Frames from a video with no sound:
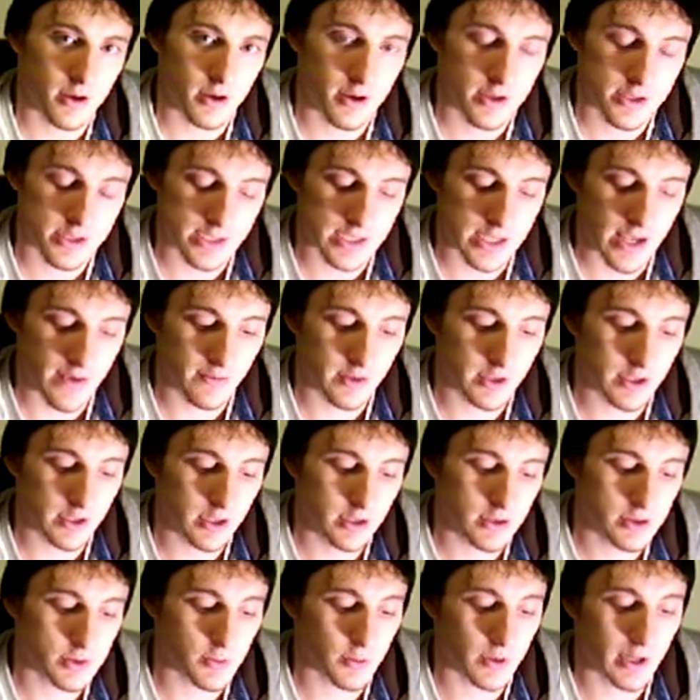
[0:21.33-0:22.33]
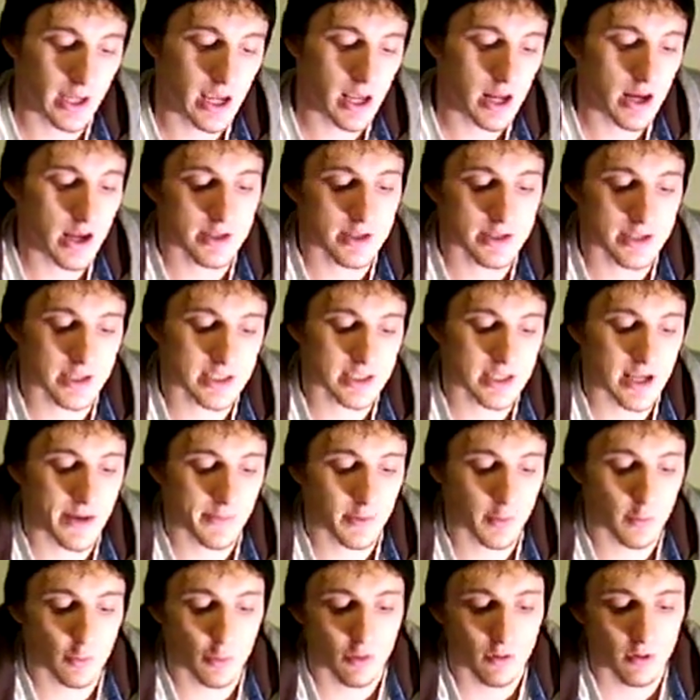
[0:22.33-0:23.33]
70 to an 80, it's
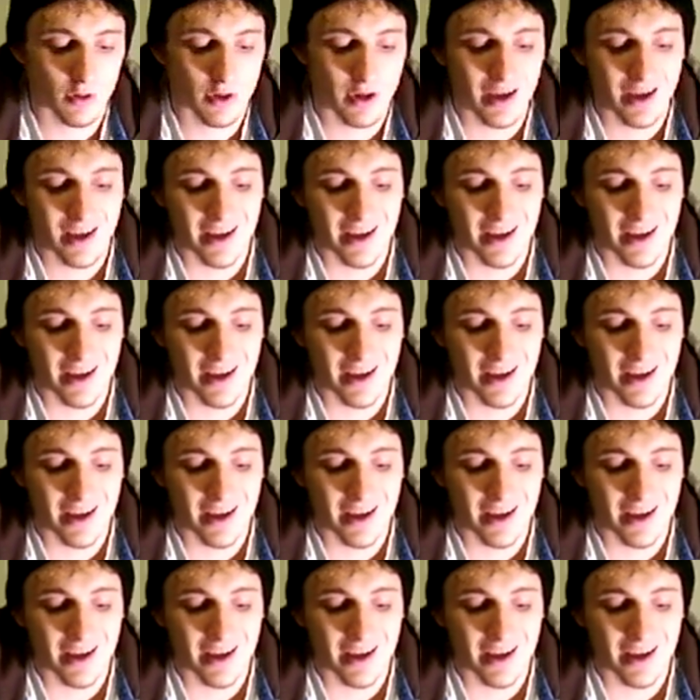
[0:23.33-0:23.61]
acceptable.